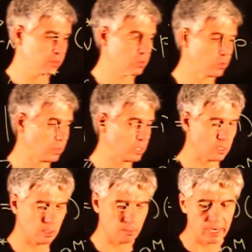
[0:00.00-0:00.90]
So this
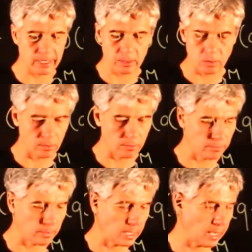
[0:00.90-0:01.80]
is part of
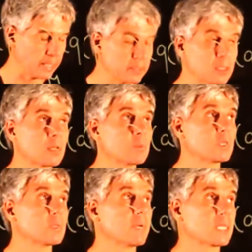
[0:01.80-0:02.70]

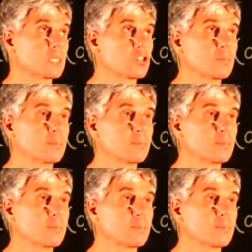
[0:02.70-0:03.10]
unencrypted message.